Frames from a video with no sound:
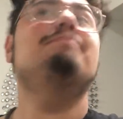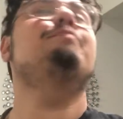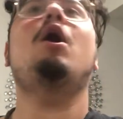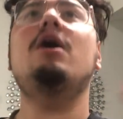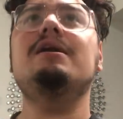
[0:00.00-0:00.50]

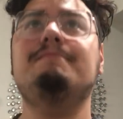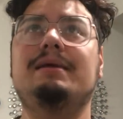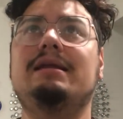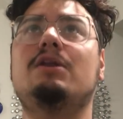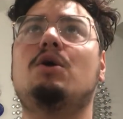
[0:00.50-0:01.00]
pardon
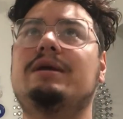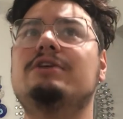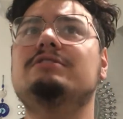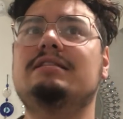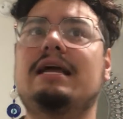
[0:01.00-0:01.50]
me, no,
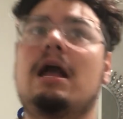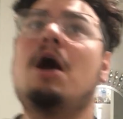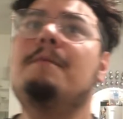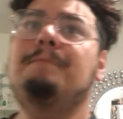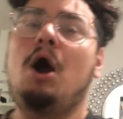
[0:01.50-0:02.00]
here's the thing,
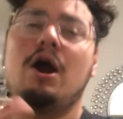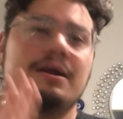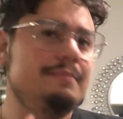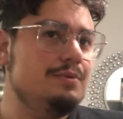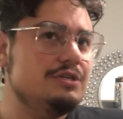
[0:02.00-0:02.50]
part
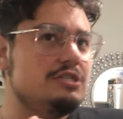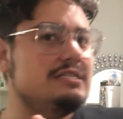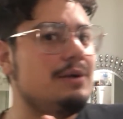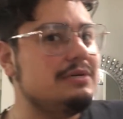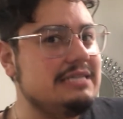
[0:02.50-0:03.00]
of me wishes
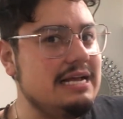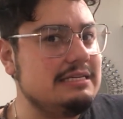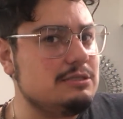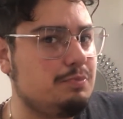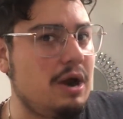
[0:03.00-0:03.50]
they would take
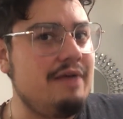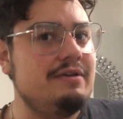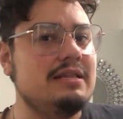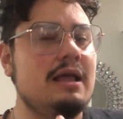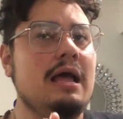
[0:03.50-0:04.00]
this
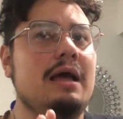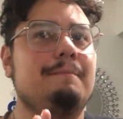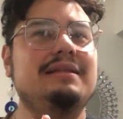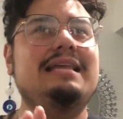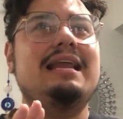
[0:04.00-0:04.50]
private,
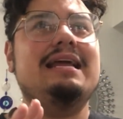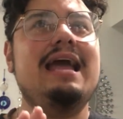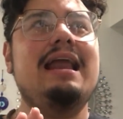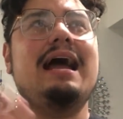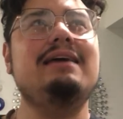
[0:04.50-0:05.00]
but then
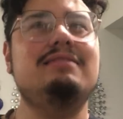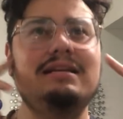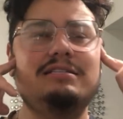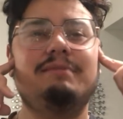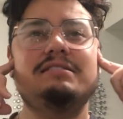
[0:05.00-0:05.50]
again, I
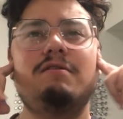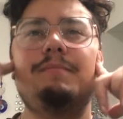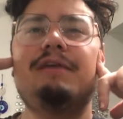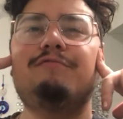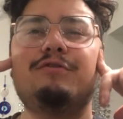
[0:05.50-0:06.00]
think to myself,
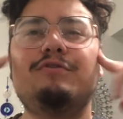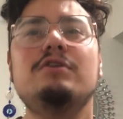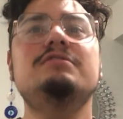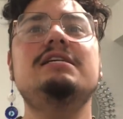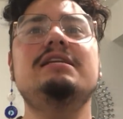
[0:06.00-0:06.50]
I'm like, for
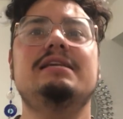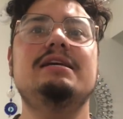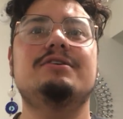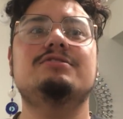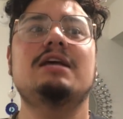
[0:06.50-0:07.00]
13
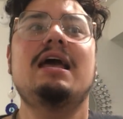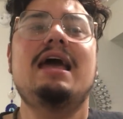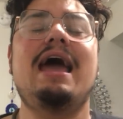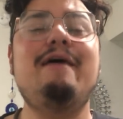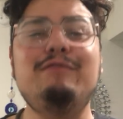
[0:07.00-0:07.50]
years,
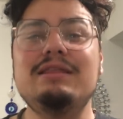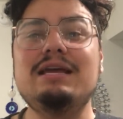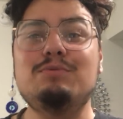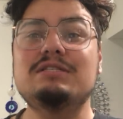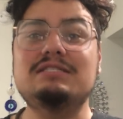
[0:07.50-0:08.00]

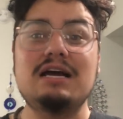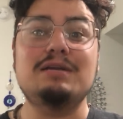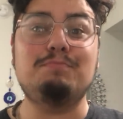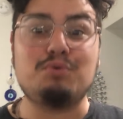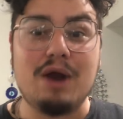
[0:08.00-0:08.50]
everything was
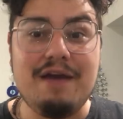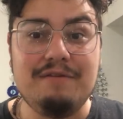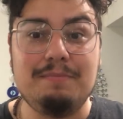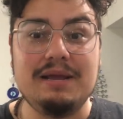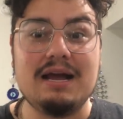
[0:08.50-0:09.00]
done
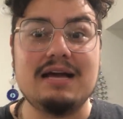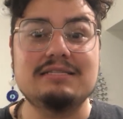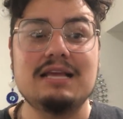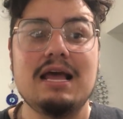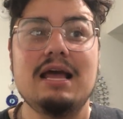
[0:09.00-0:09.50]
private
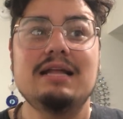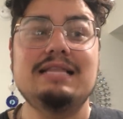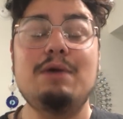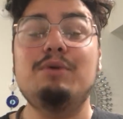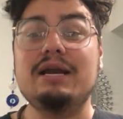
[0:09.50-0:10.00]
because
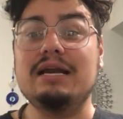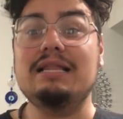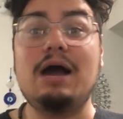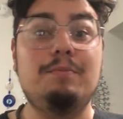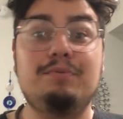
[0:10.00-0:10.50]
they wouldn't
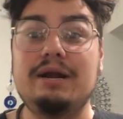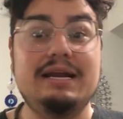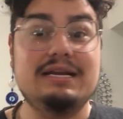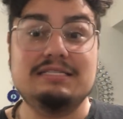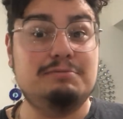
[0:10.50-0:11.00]
allow
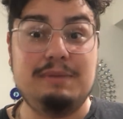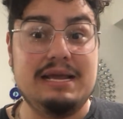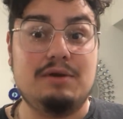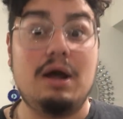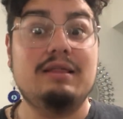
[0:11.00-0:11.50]
Britney to
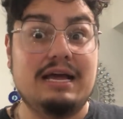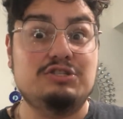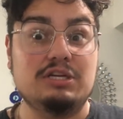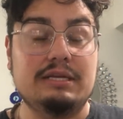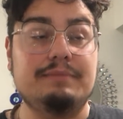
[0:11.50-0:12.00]
speak,
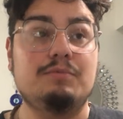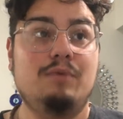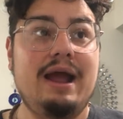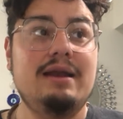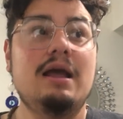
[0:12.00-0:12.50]
allegedly,
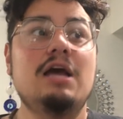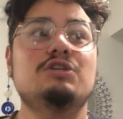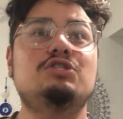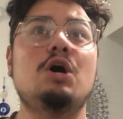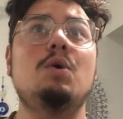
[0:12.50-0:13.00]
right?
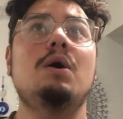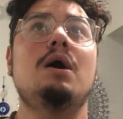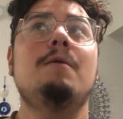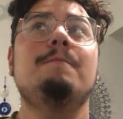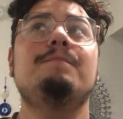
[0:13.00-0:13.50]
So
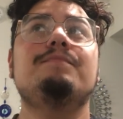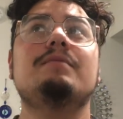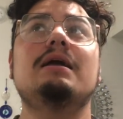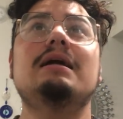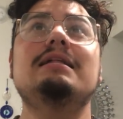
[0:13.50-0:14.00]

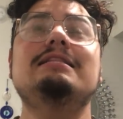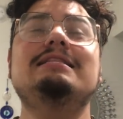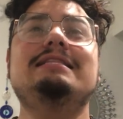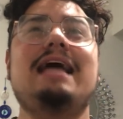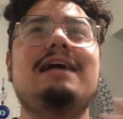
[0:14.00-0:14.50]

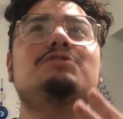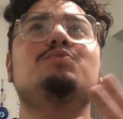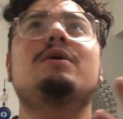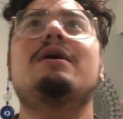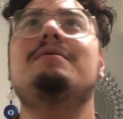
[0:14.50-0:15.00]
that's
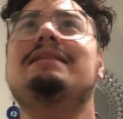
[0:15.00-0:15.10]
where